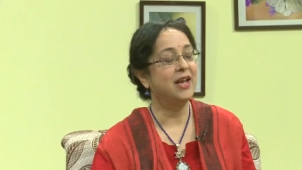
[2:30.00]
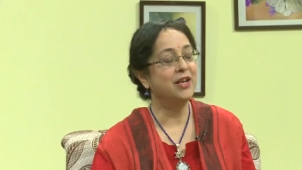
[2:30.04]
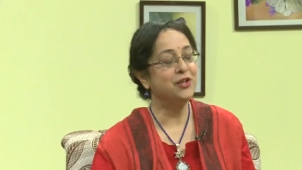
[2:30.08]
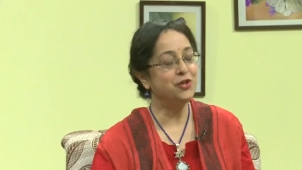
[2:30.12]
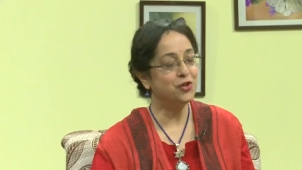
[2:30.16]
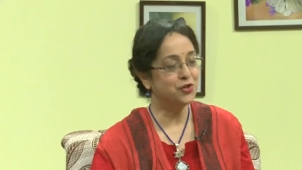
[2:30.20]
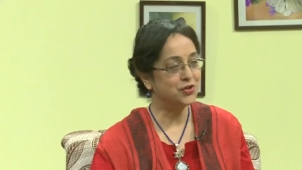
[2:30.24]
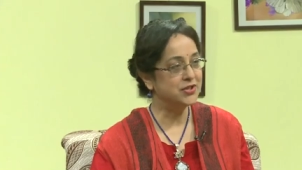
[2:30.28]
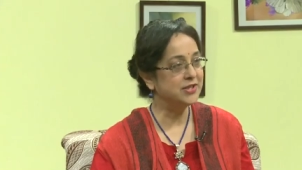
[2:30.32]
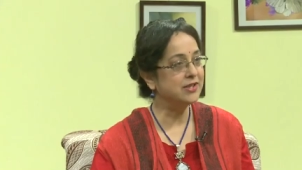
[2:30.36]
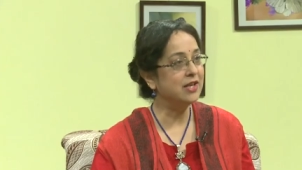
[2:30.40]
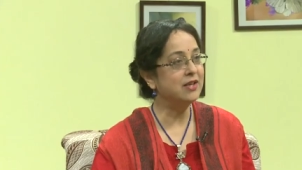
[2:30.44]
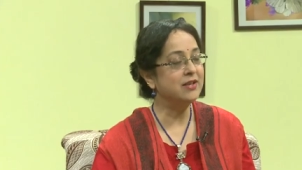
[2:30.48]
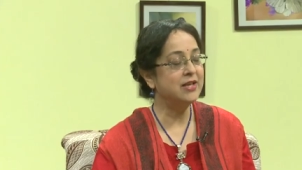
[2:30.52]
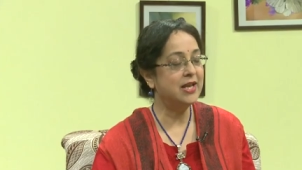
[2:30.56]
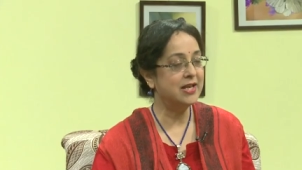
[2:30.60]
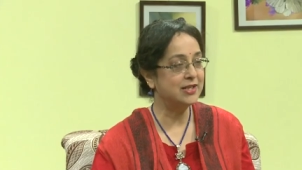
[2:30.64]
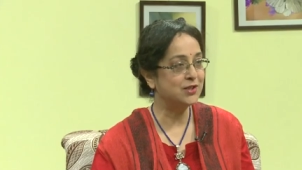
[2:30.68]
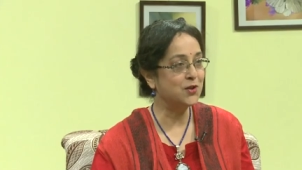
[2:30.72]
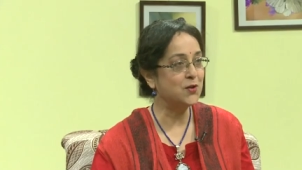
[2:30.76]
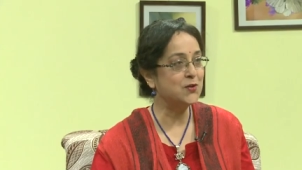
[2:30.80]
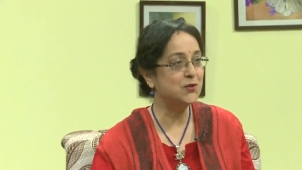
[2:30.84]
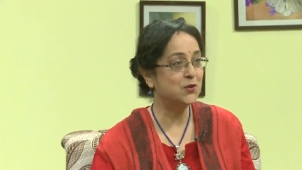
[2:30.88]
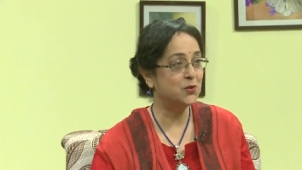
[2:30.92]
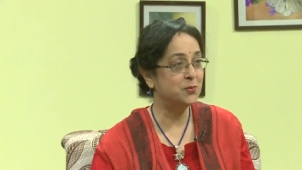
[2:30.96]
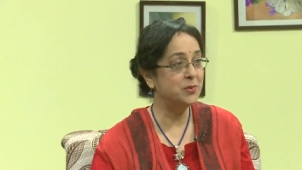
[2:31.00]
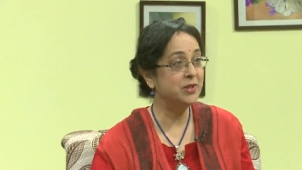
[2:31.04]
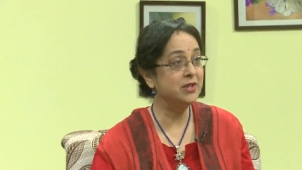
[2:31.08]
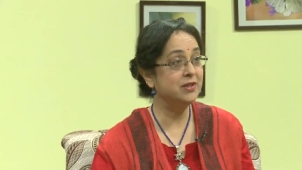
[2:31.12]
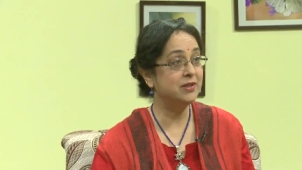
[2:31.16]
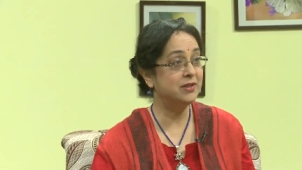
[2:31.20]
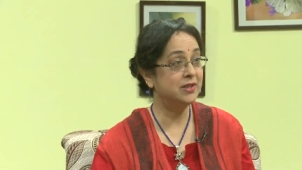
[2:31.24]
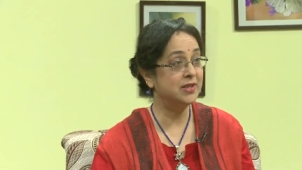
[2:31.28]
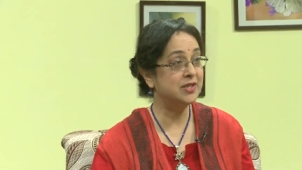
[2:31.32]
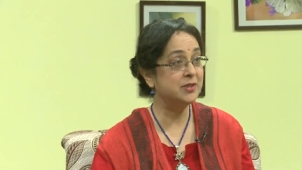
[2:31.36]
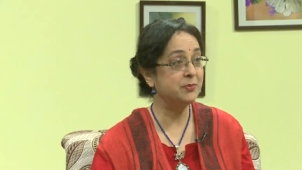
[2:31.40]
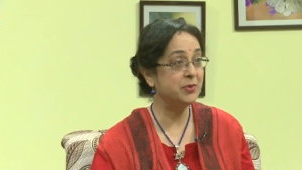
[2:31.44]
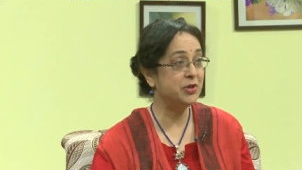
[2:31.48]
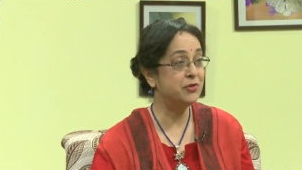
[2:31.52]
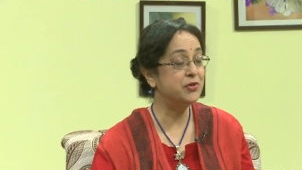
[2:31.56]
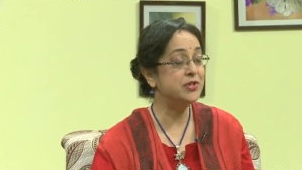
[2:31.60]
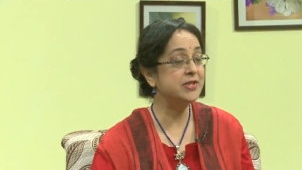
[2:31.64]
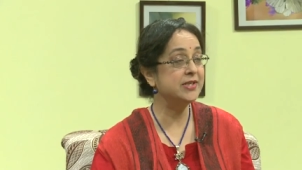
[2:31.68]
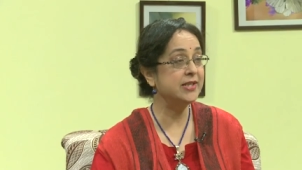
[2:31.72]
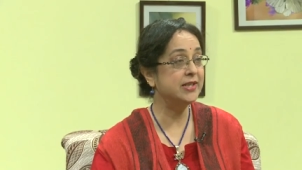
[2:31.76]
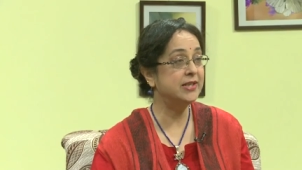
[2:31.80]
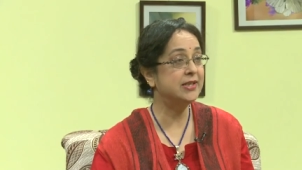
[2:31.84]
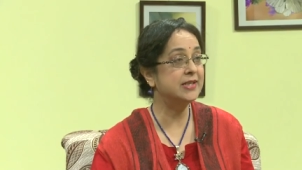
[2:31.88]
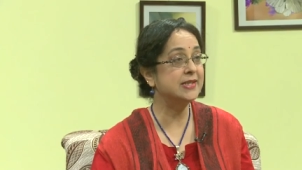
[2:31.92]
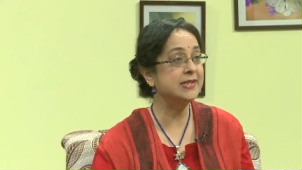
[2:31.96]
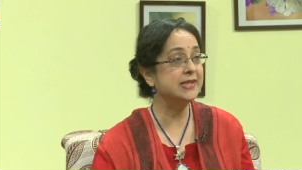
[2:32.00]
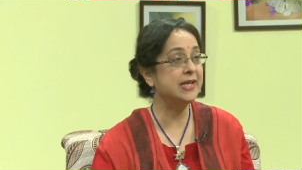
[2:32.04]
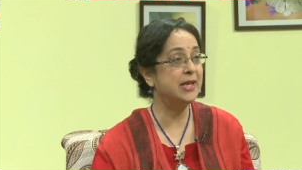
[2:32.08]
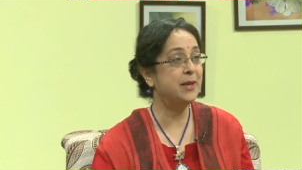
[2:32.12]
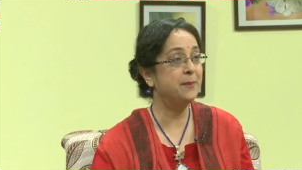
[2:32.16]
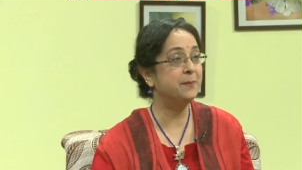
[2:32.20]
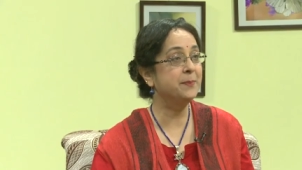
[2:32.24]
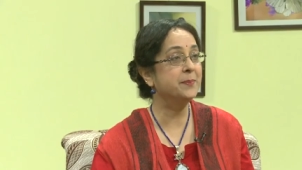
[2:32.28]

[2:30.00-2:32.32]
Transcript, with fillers: And your son has also been experiencing the same?